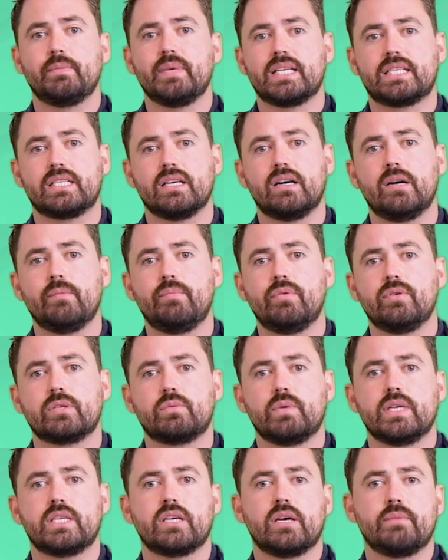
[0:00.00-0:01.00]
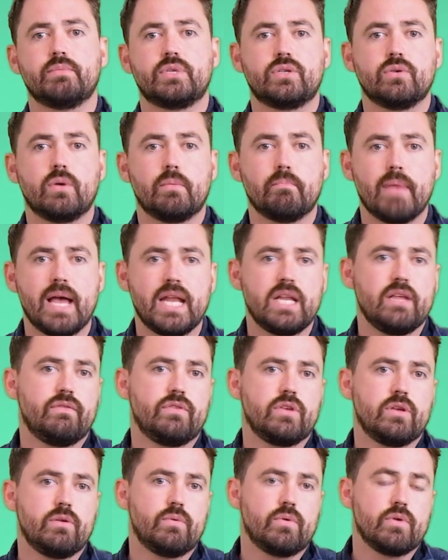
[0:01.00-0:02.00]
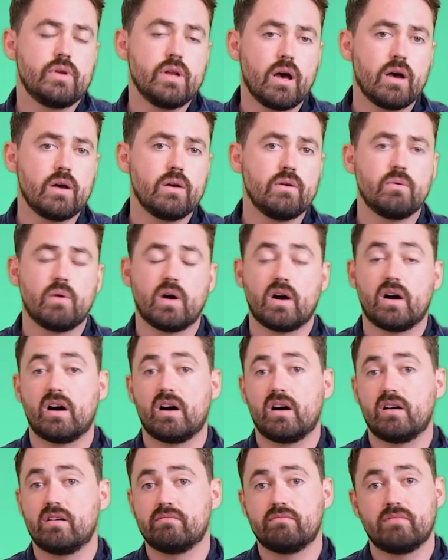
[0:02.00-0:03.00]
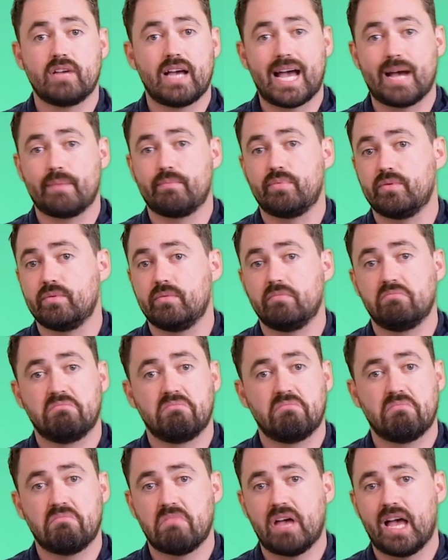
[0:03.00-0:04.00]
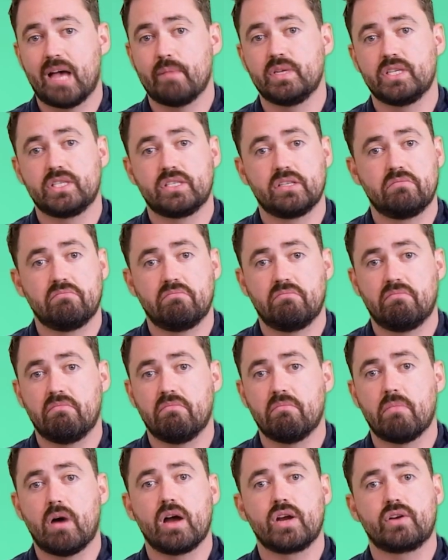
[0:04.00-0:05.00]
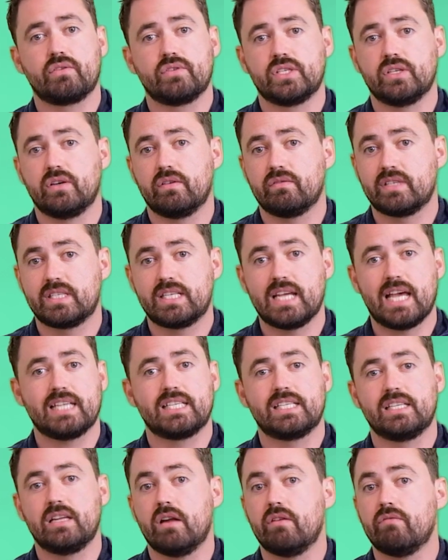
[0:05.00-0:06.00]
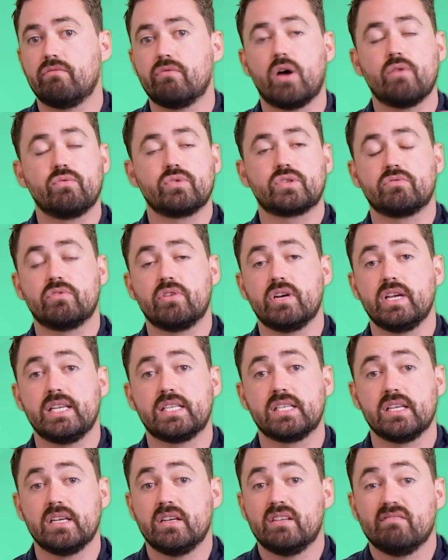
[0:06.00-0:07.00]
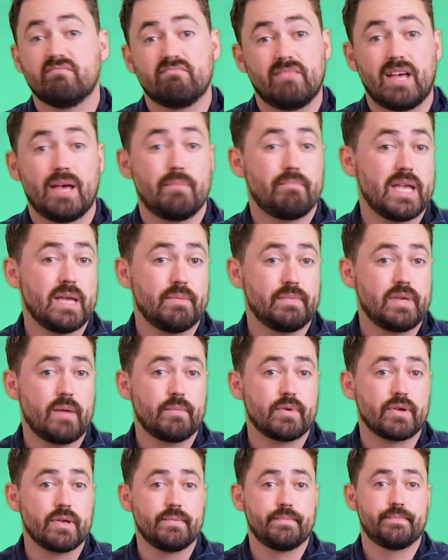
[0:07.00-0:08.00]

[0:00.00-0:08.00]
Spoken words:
examples which I'm sure many of you will know are Apple, Amazon, Microsoft, Tesla, Rolls-Royce, and BMW.